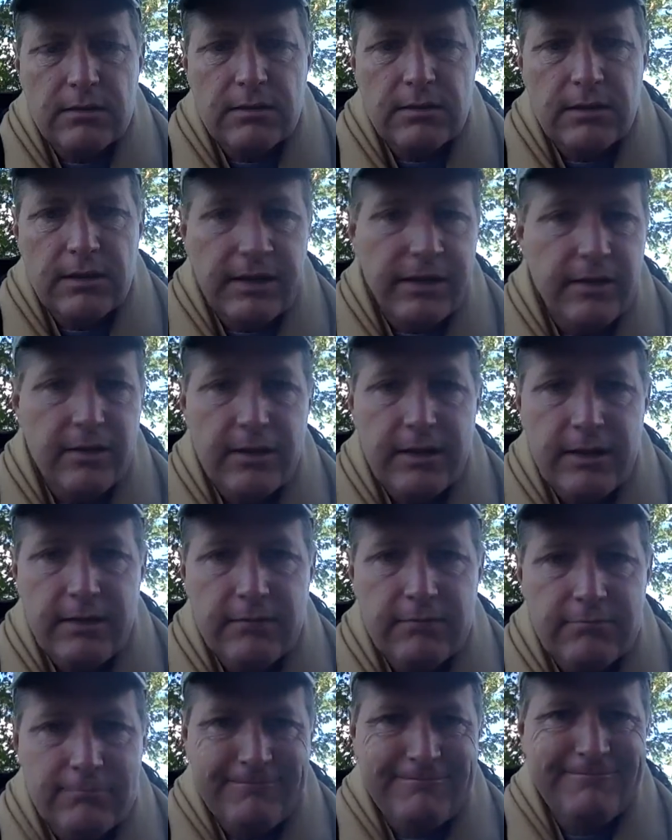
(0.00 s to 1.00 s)
legally.
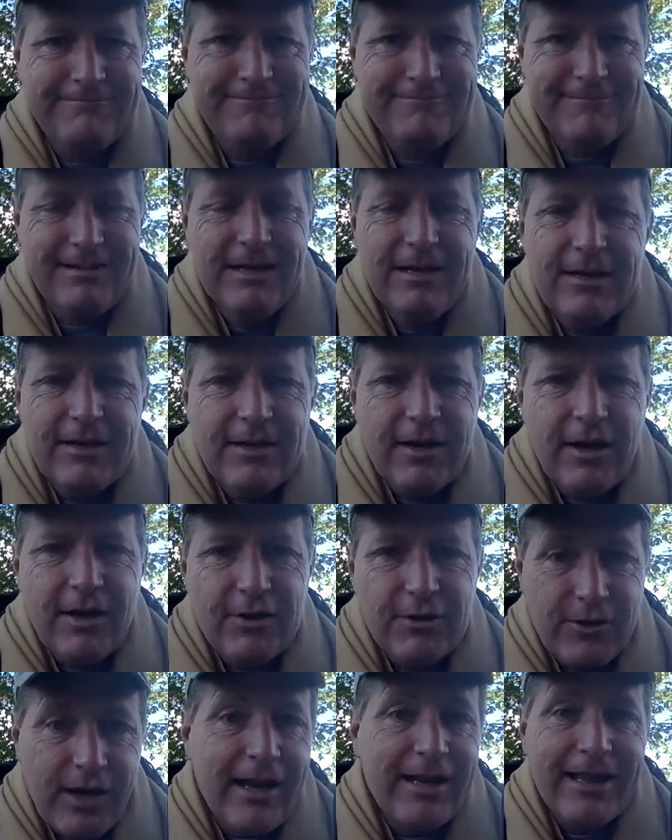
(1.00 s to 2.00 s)

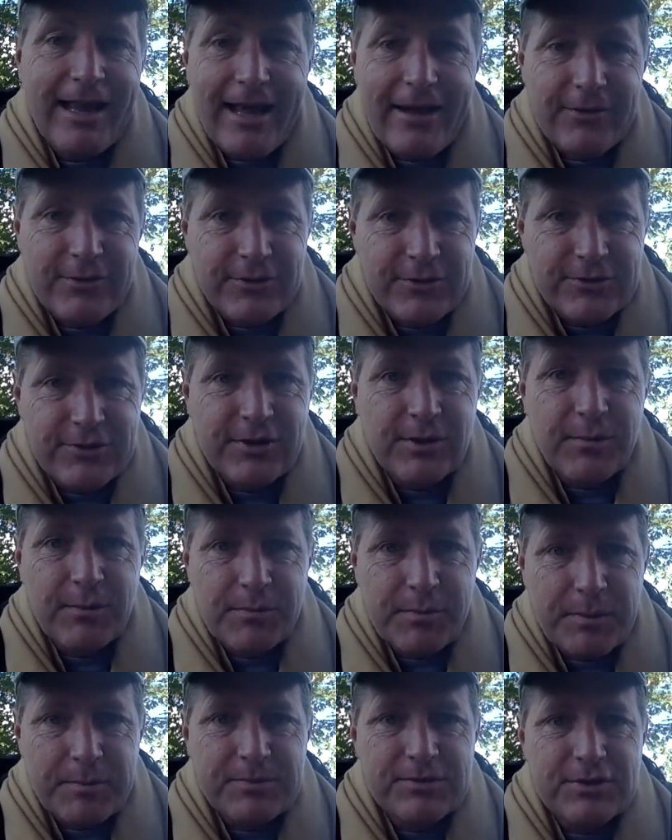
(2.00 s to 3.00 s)
You're not allowed to use a double
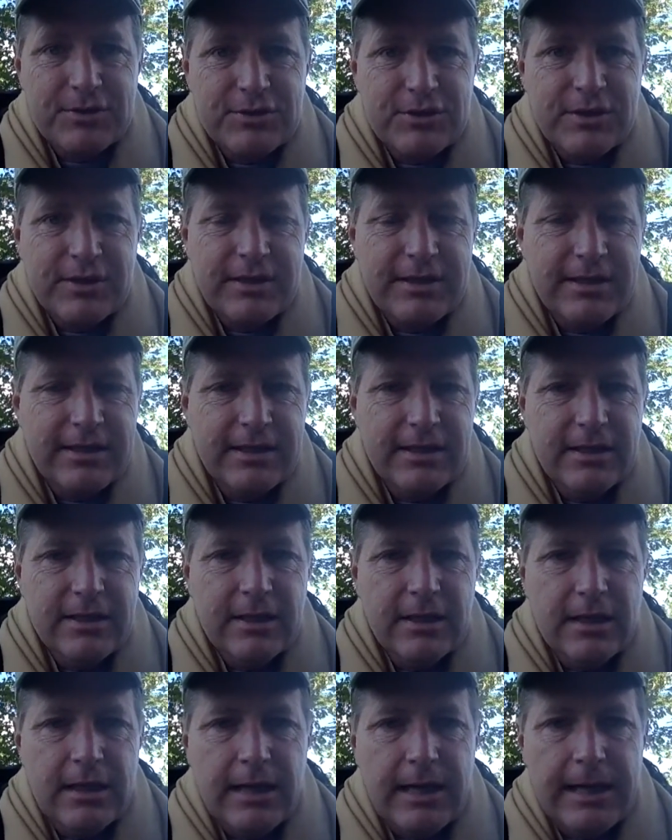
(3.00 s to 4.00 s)
preposition in
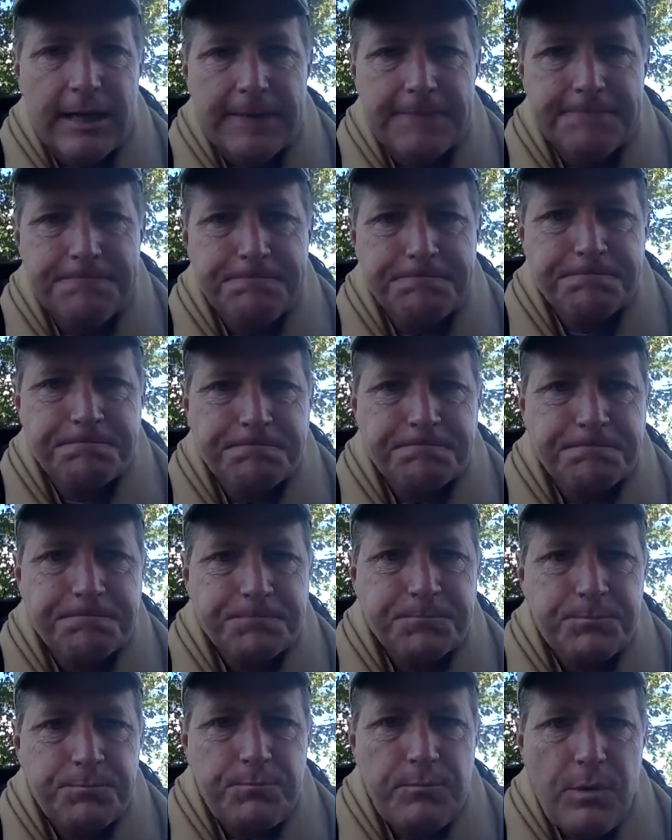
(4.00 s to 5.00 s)

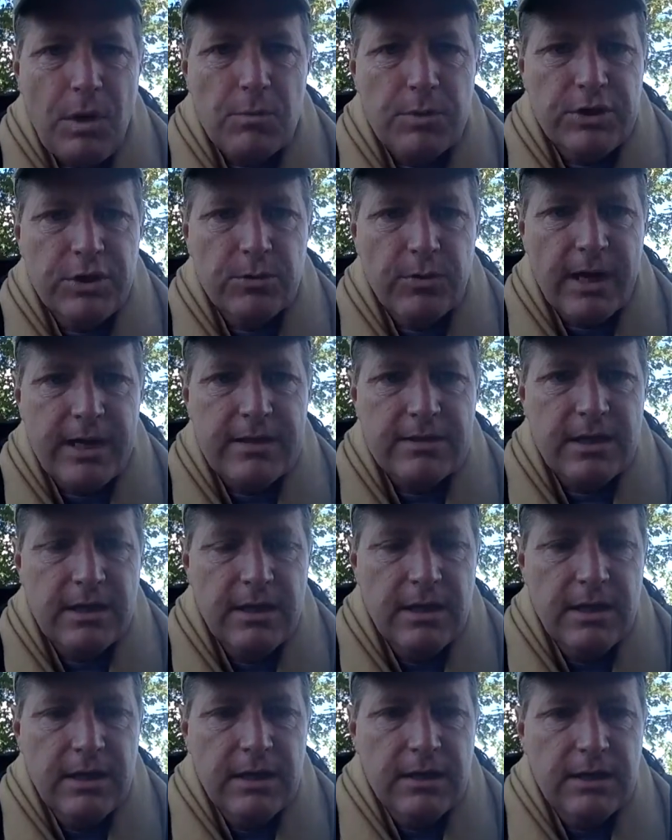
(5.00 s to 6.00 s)
when you write.
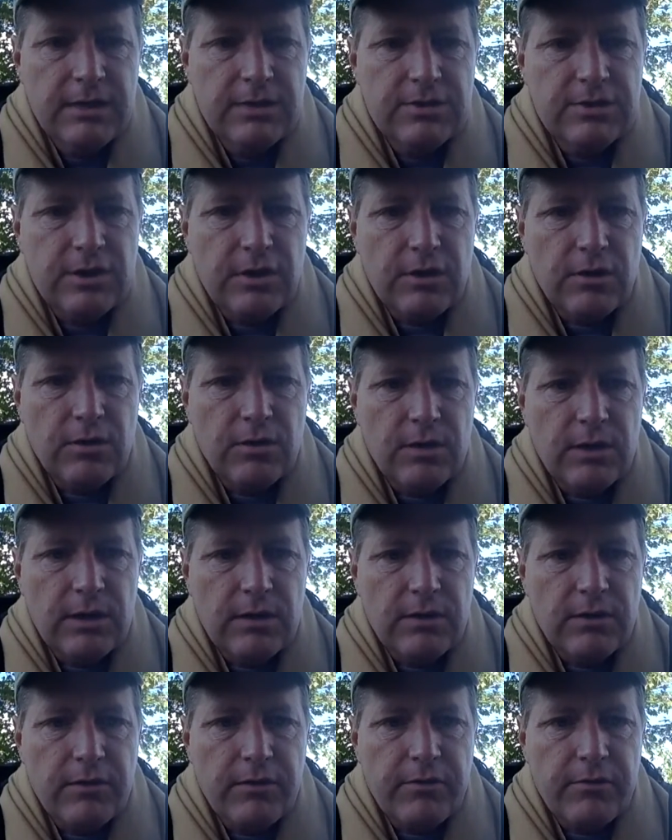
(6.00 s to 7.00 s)
So
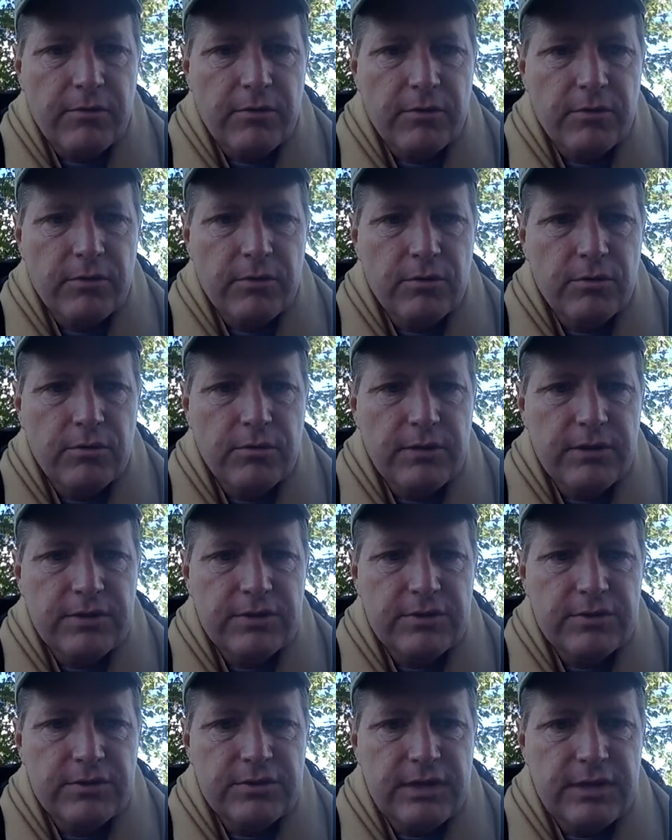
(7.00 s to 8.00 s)
look through these
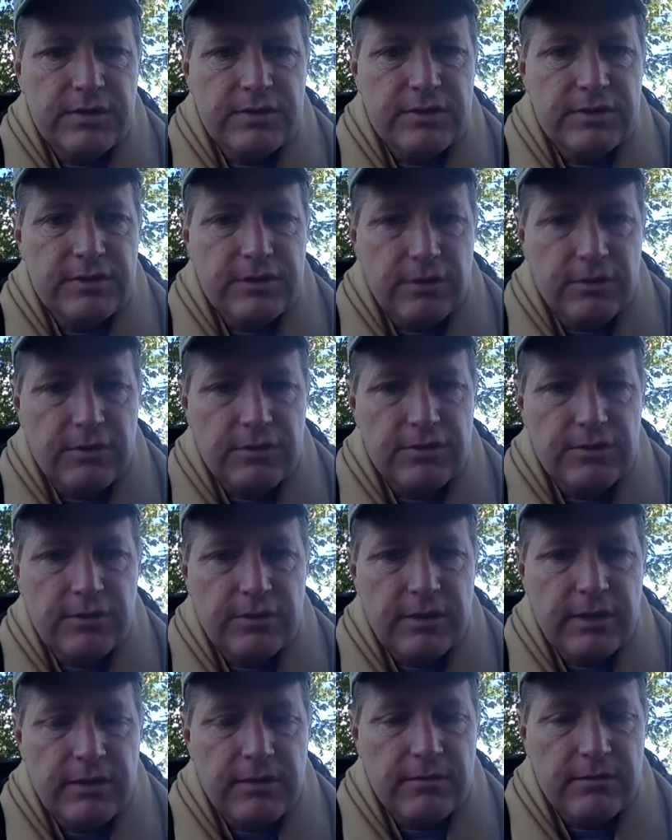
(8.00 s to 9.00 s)
two sentences. Notice that
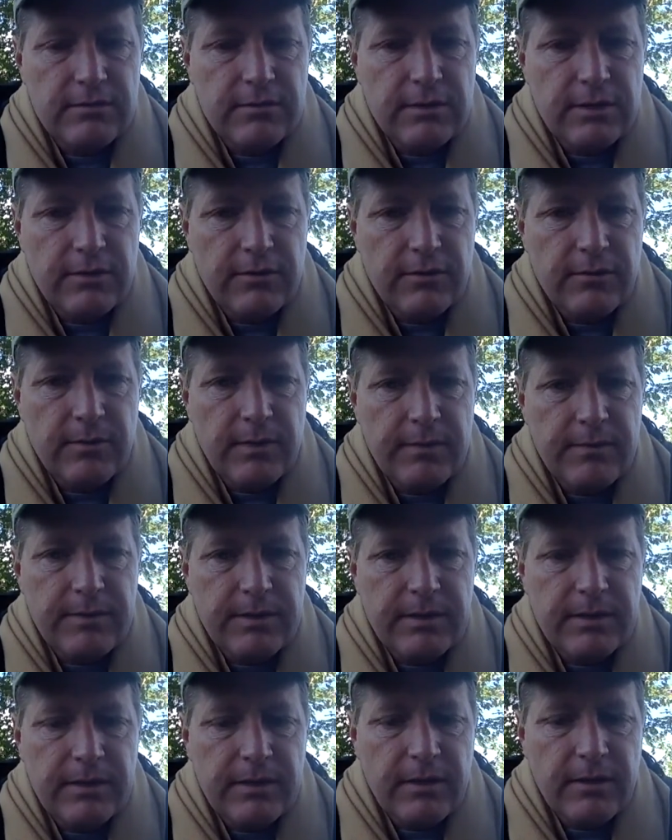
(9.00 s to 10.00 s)
now there might
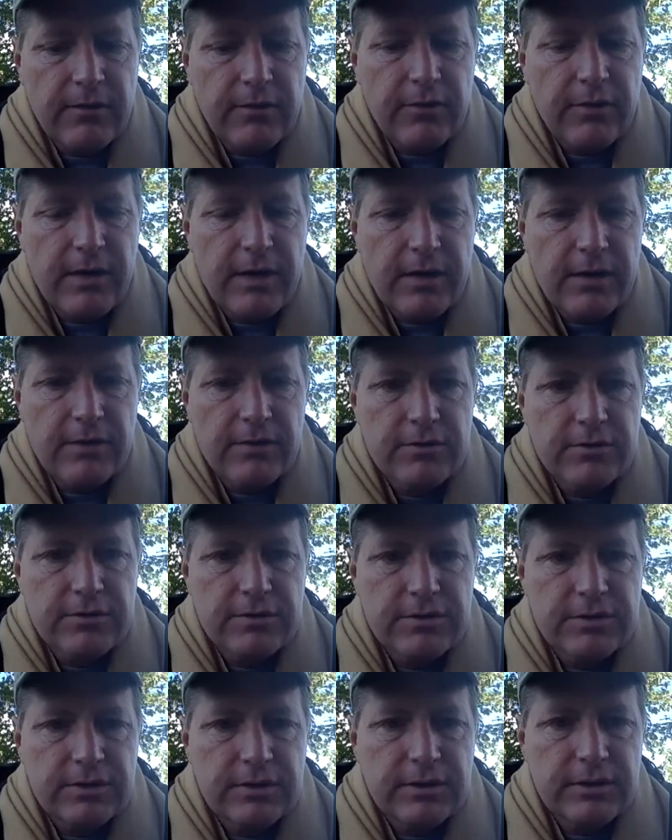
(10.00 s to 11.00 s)
be other
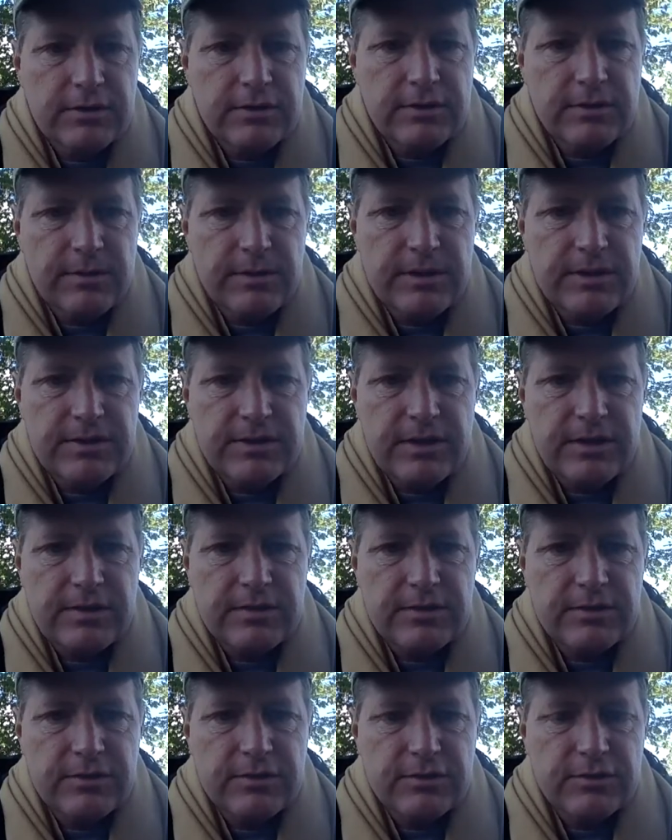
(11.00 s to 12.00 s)
errors in some of these
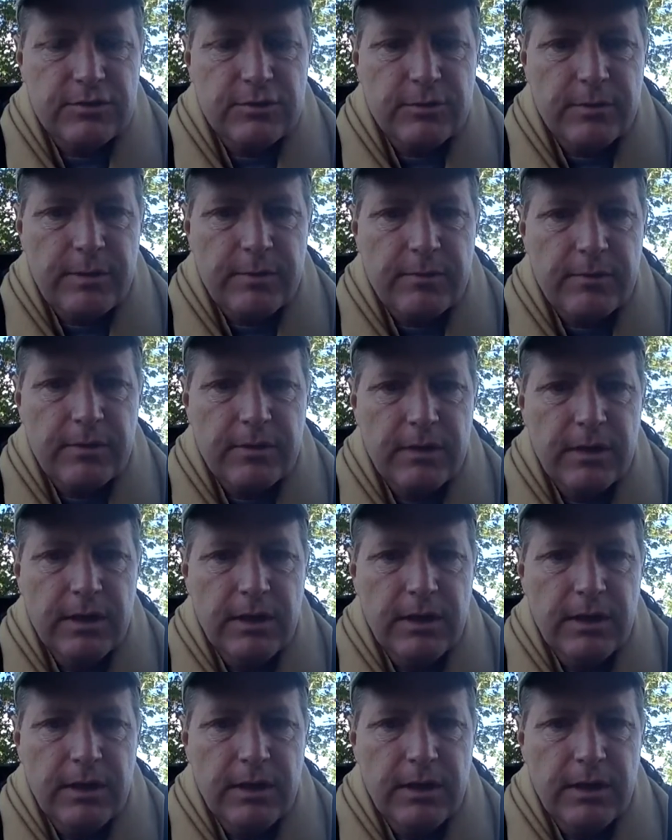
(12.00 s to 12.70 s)
sentences, remember.